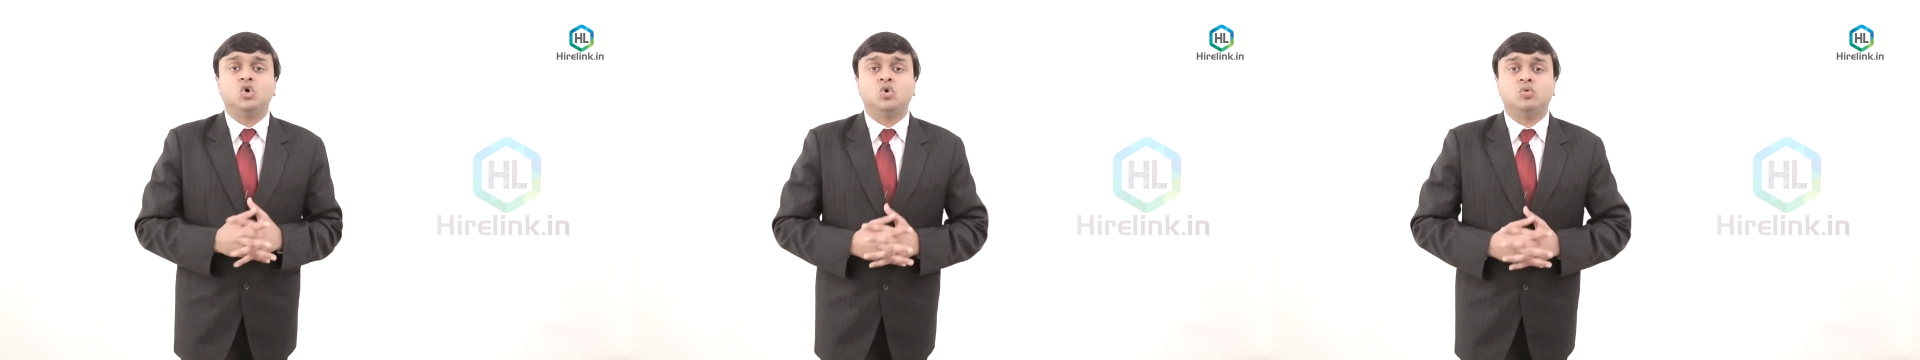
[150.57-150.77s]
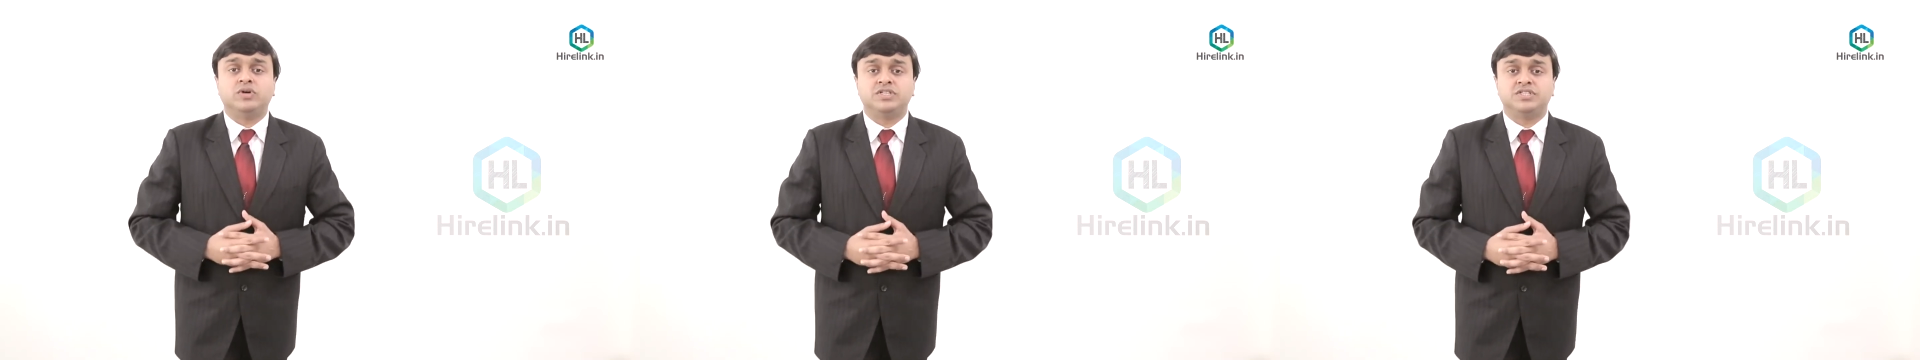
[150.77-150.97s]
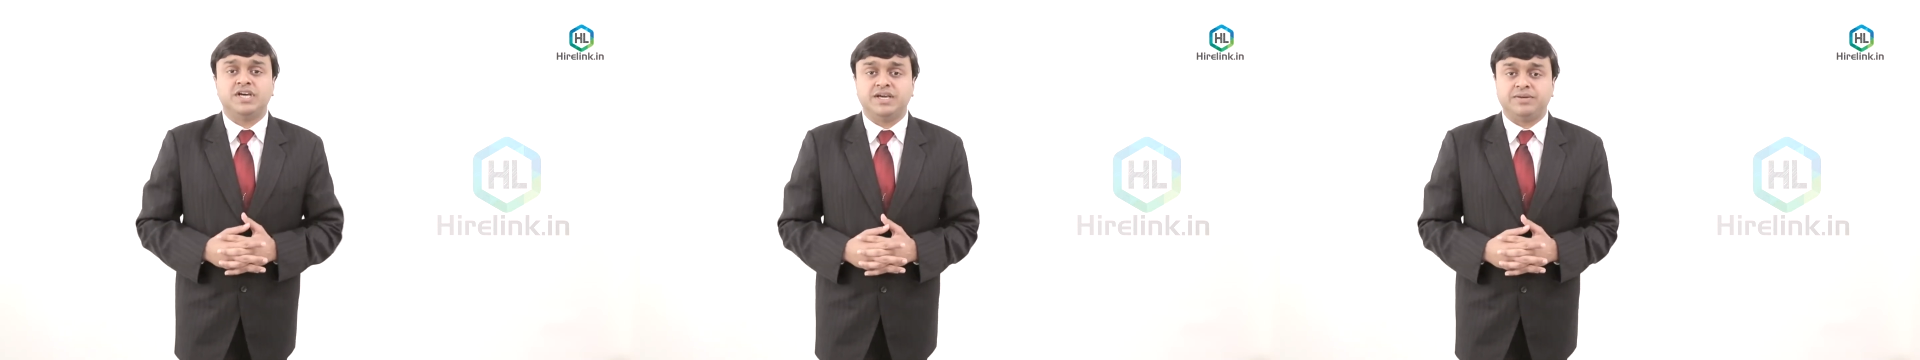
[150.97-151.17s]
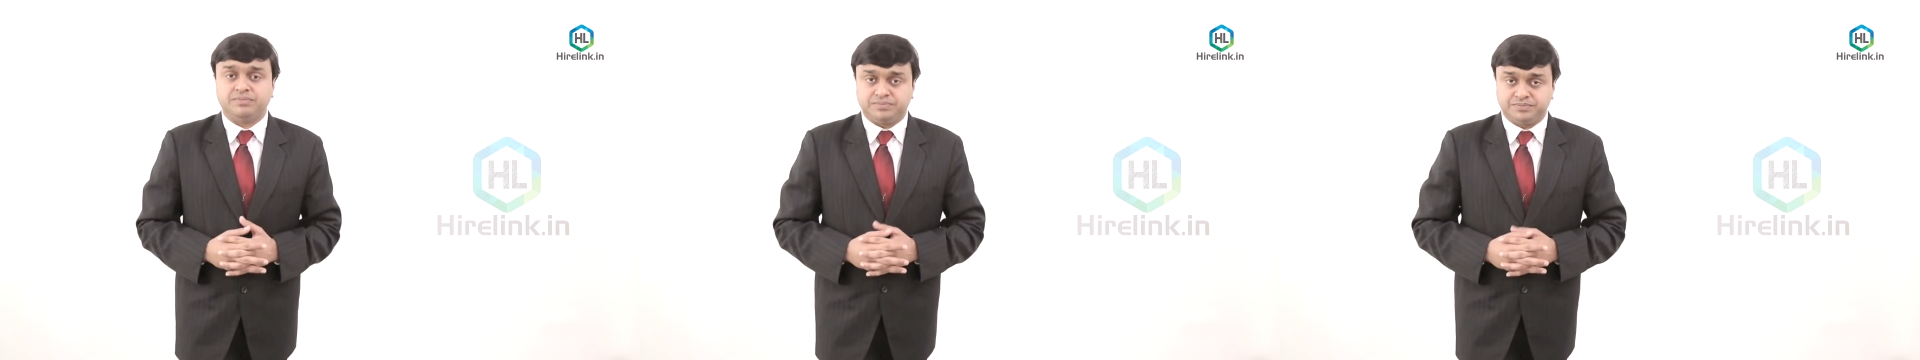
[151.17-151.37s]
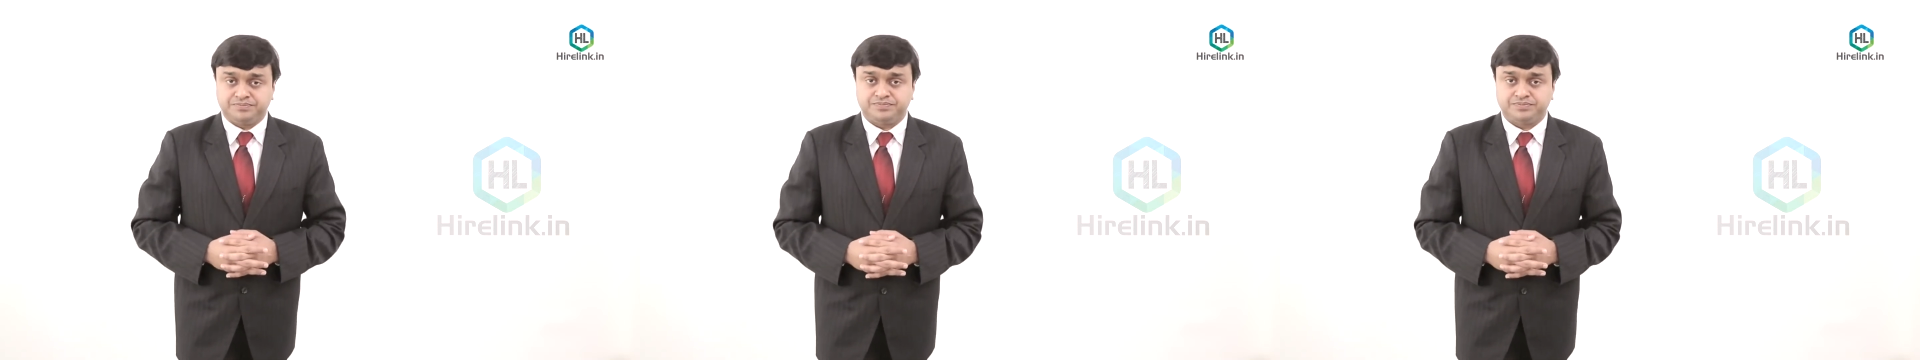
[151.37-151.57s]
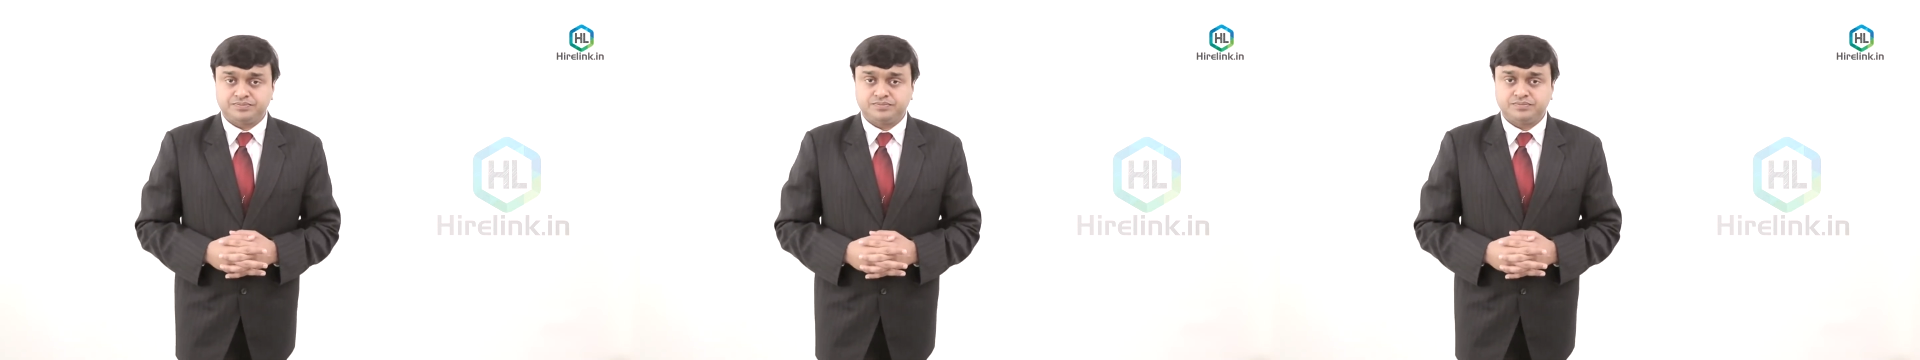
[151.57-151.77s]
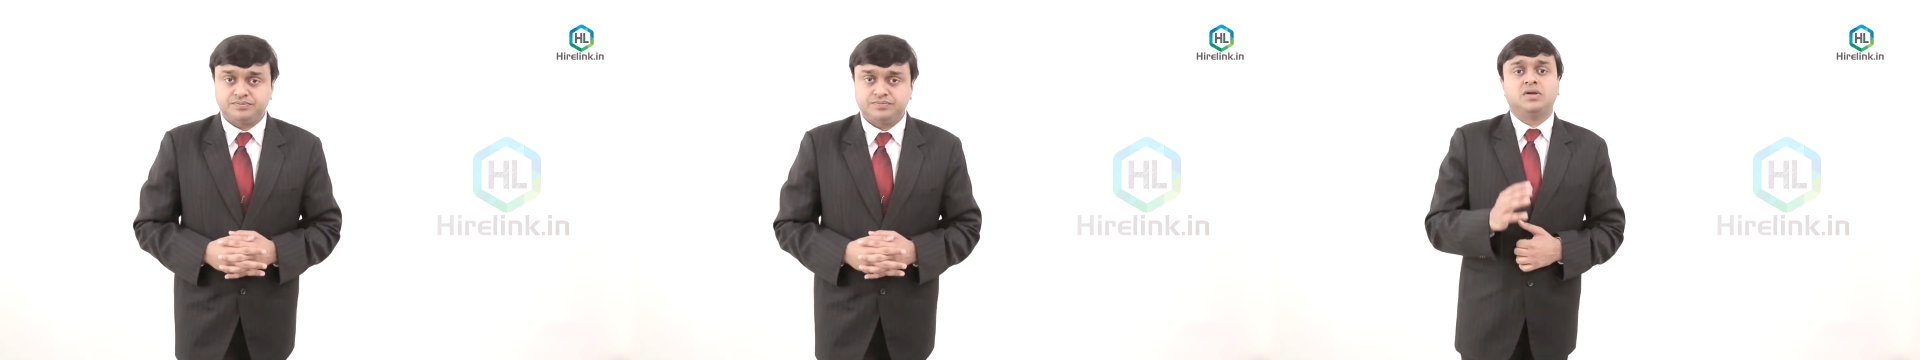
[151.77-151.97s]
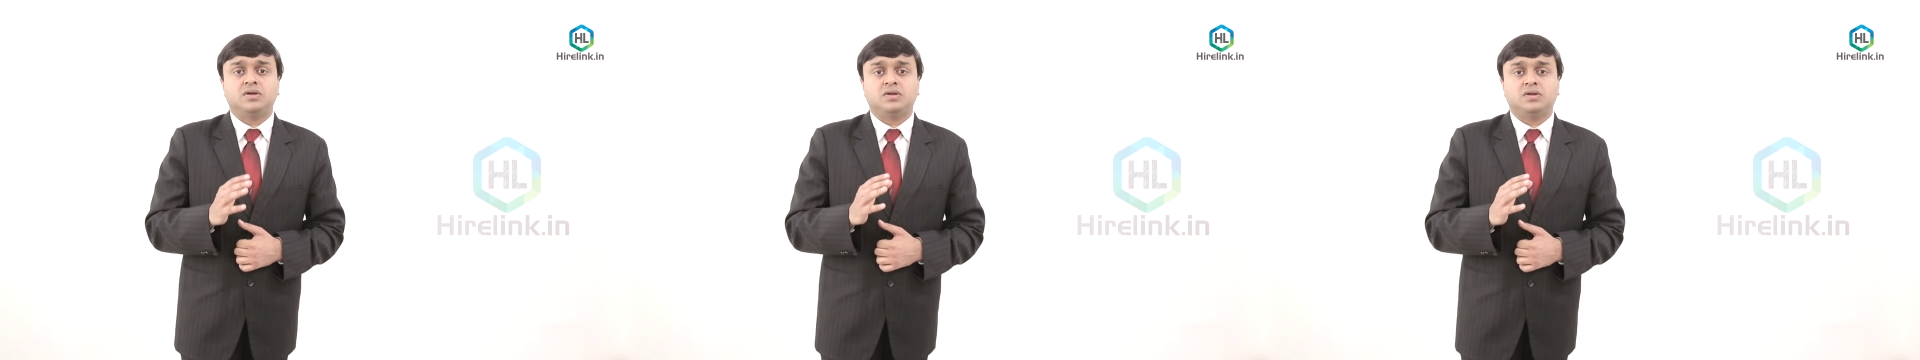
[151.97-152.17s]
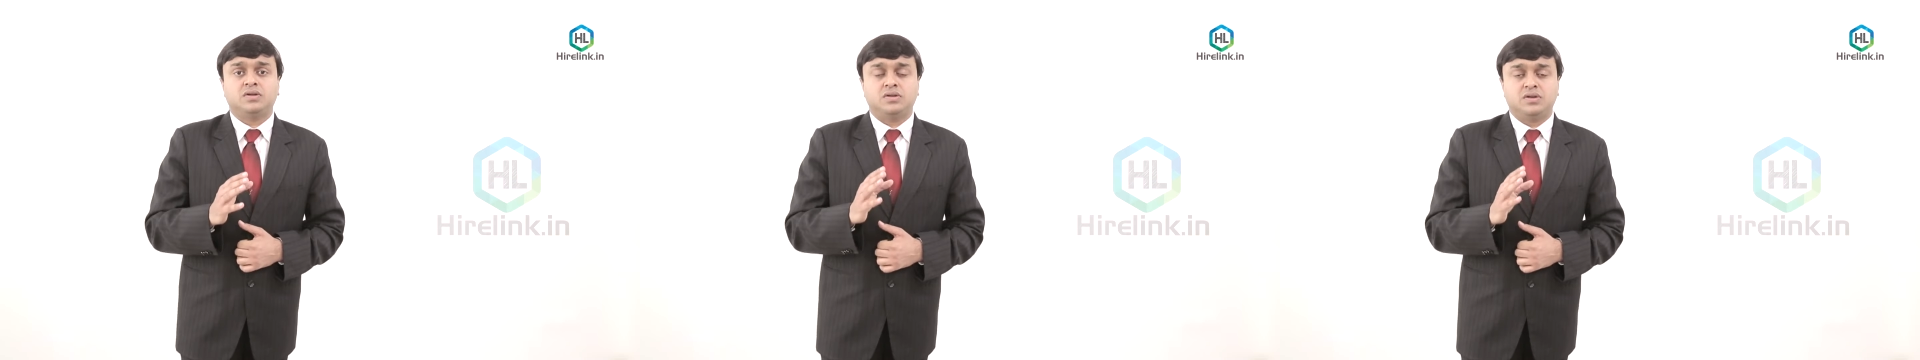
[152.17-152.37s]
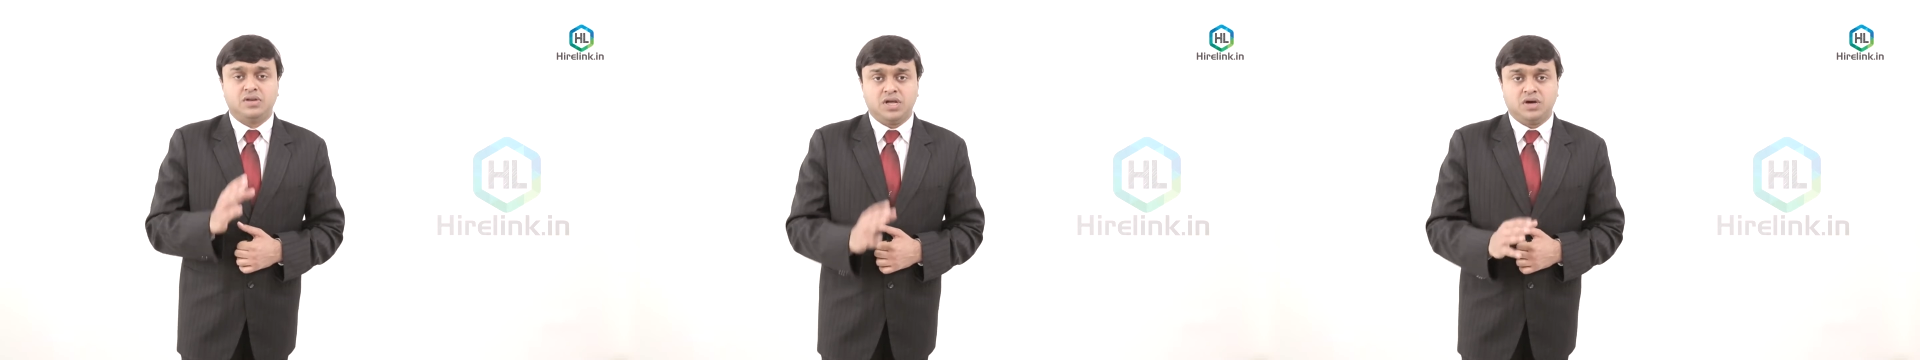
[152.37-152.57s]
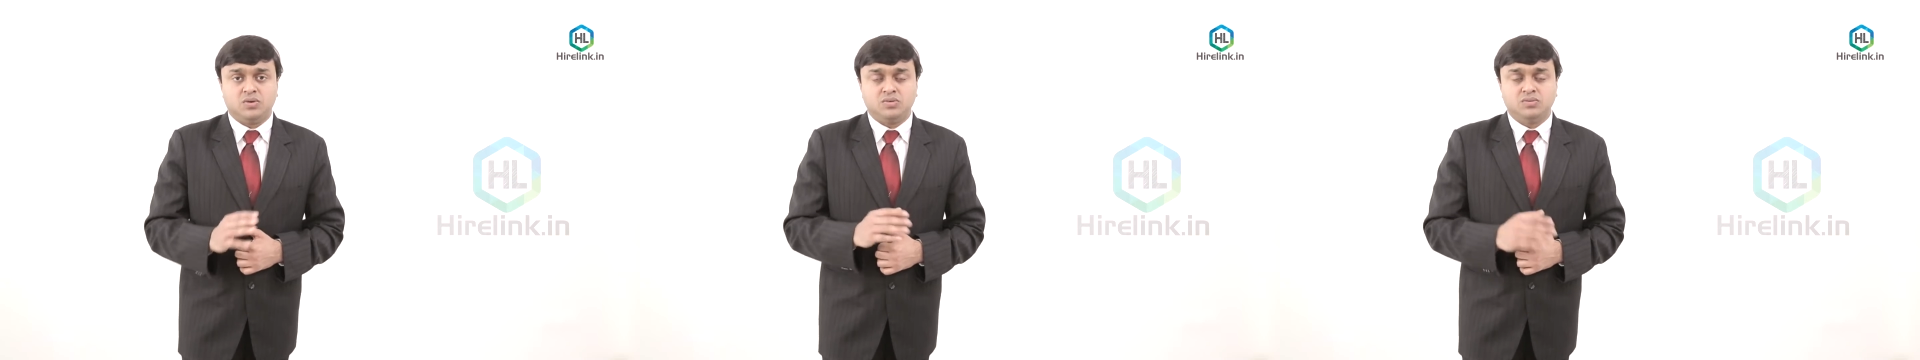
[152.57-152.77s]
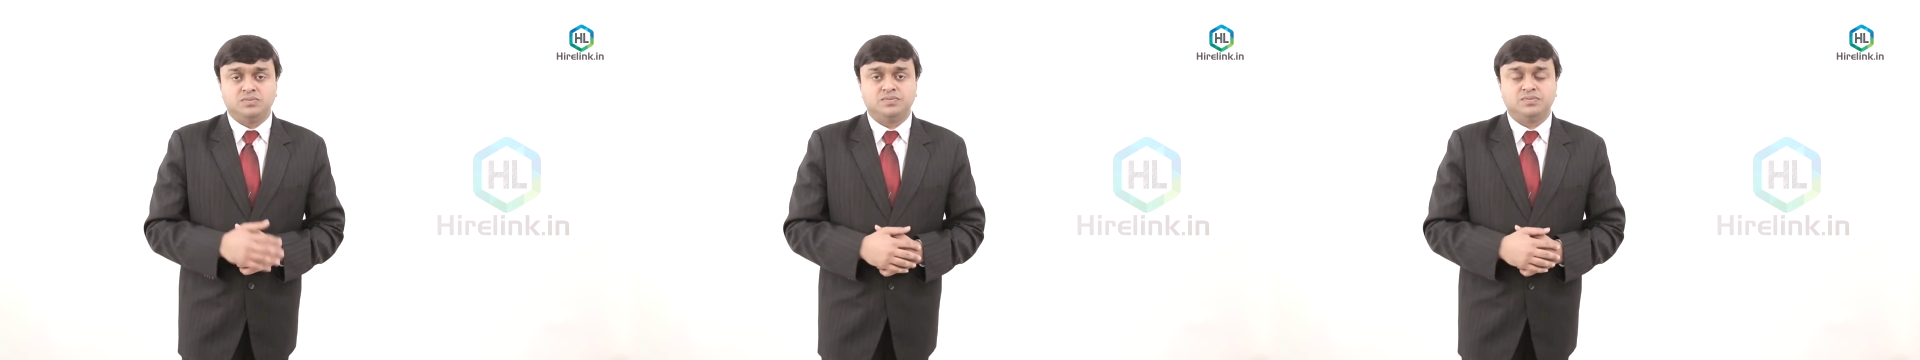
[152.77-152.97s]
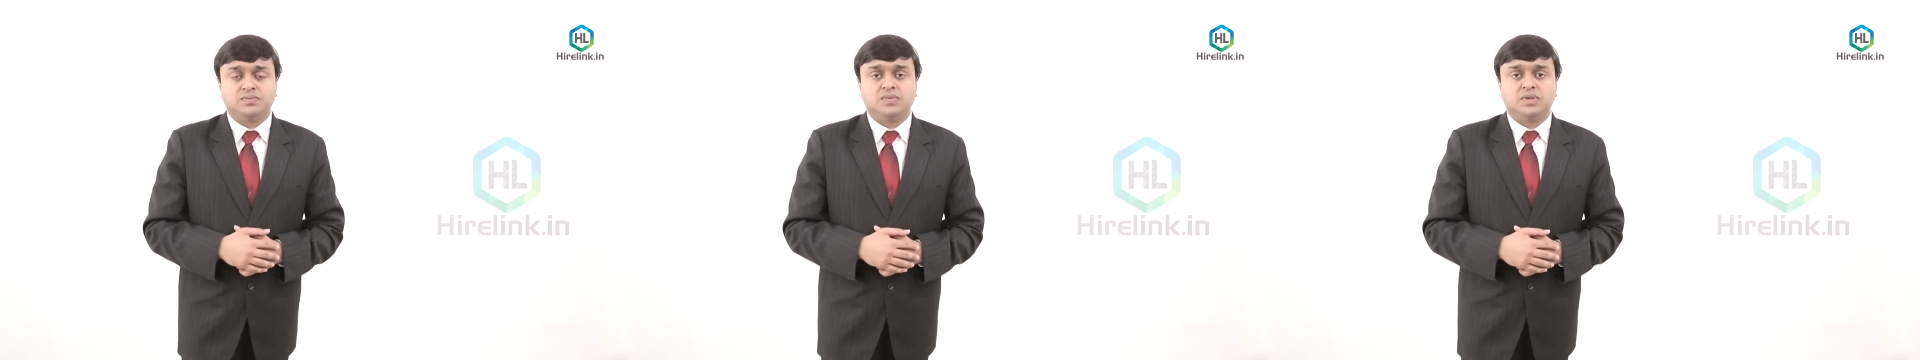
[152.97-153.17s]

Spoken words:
over time. Now,